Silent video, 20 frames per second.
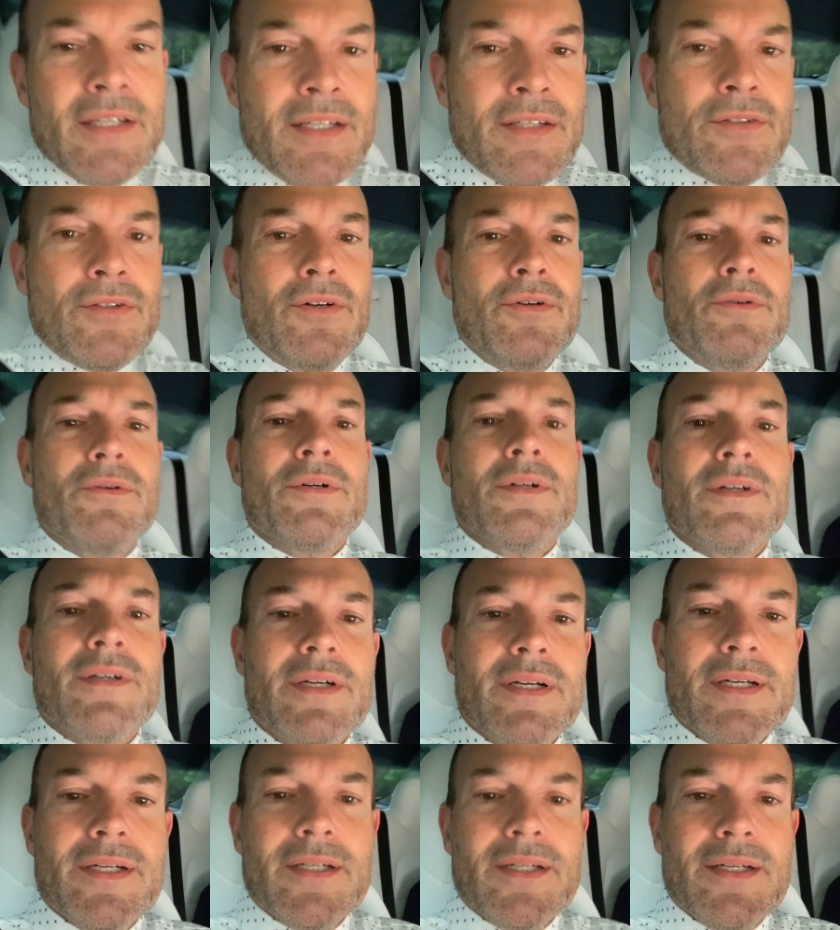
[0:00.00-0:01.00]
So
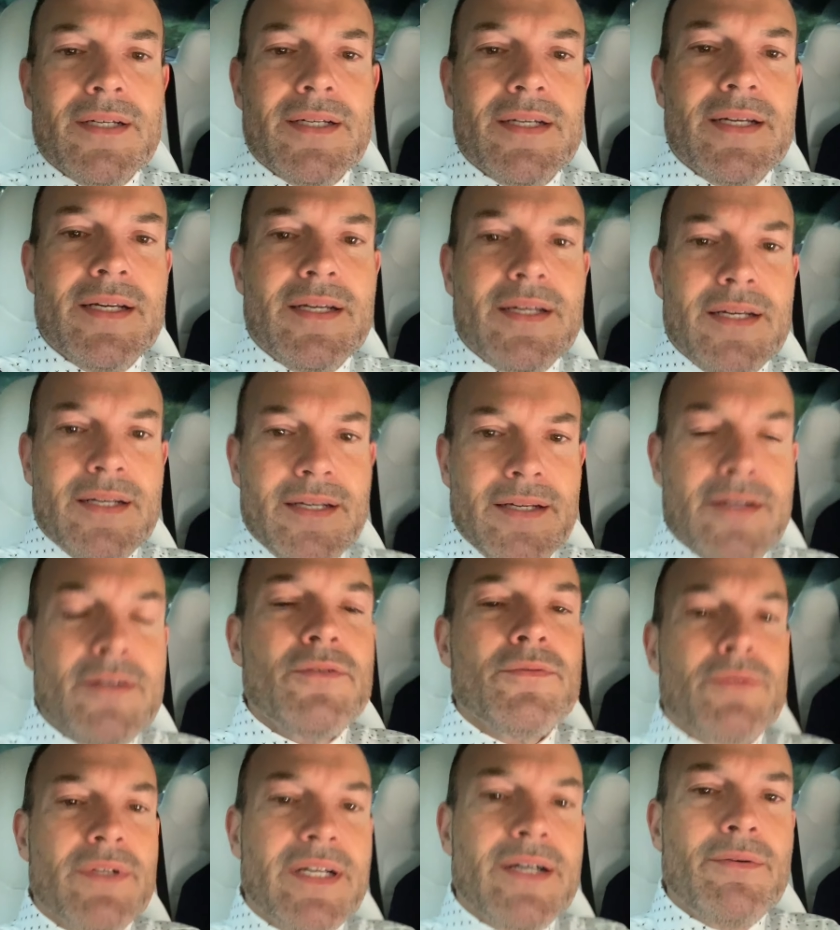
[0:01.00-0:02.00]

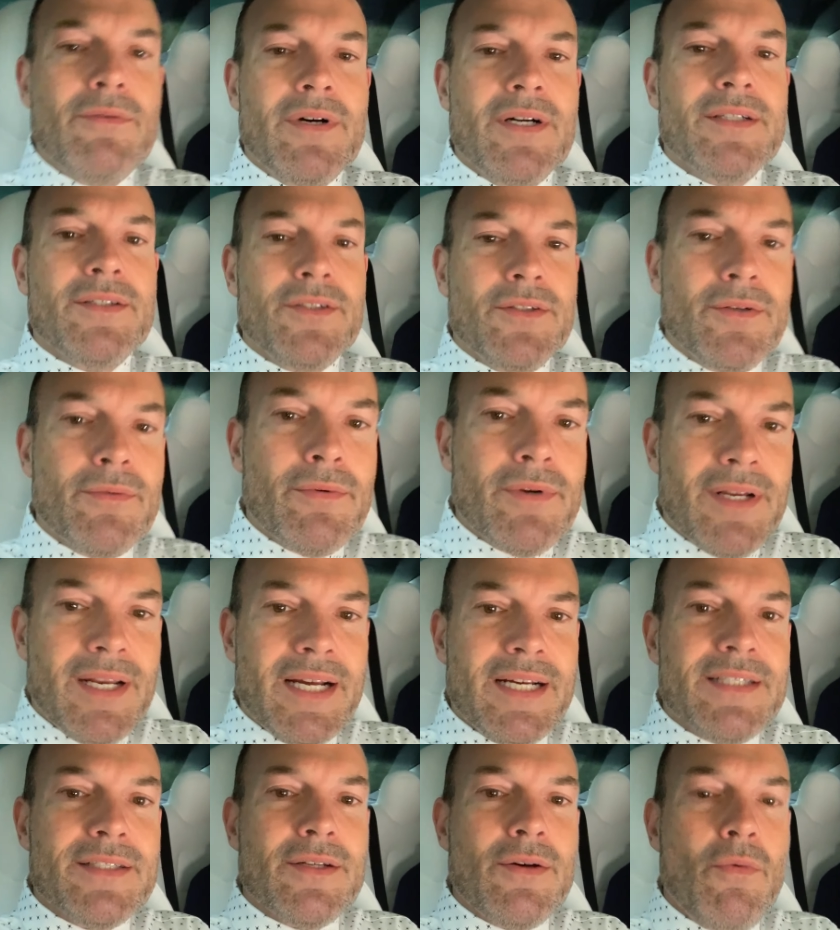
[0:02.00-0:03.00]
here's what I want you to
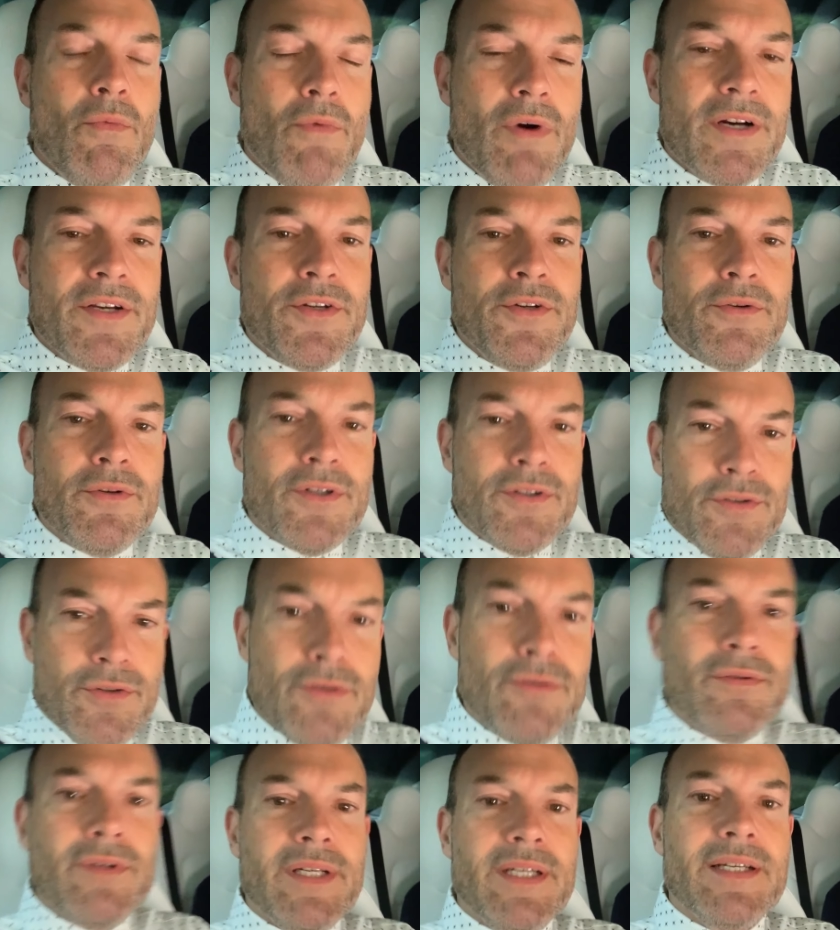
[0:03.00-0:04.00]
realize. What you are
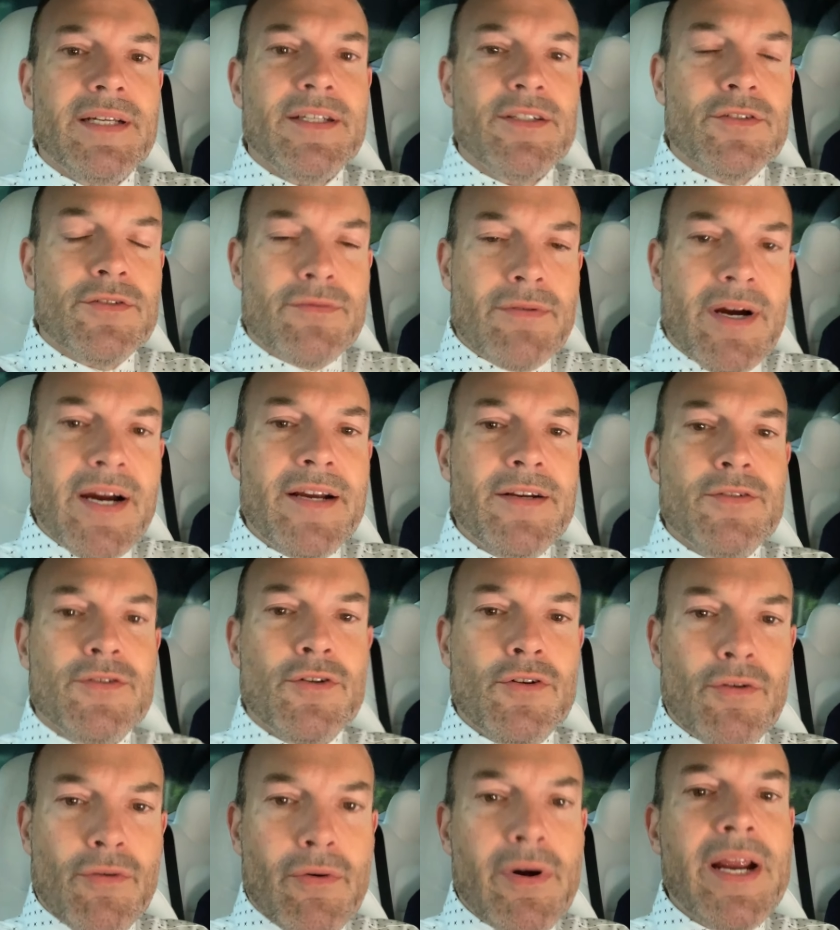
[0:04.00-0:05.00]
doing is trying to
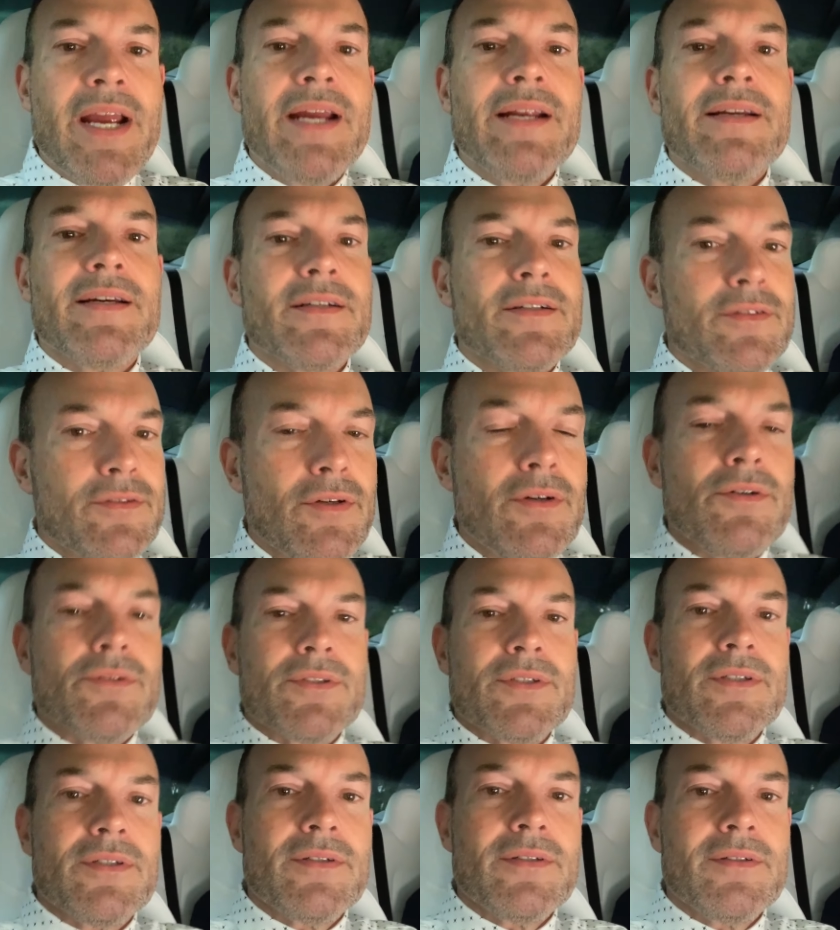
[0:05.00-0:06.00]
create an
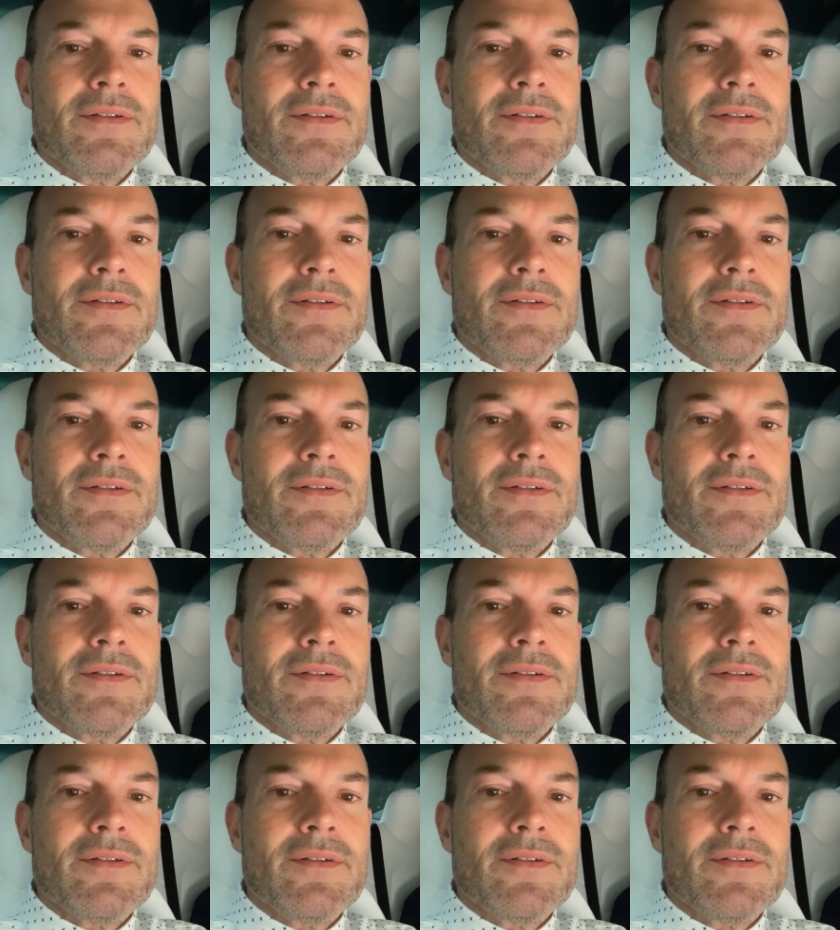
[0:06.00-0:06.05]
adult,